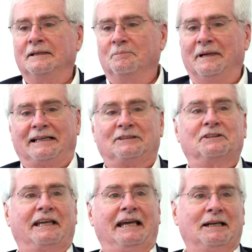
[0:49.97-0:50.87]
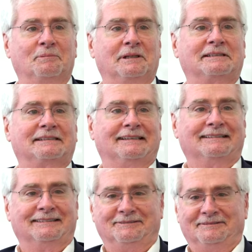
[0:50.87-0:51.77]
medical cannabis in
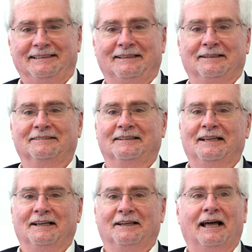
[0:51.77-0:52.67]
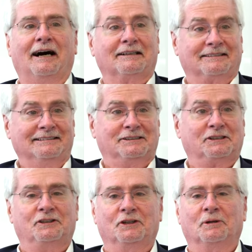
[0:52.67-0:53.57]
a locked and a
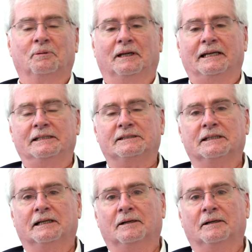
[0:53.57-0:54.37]
secure place,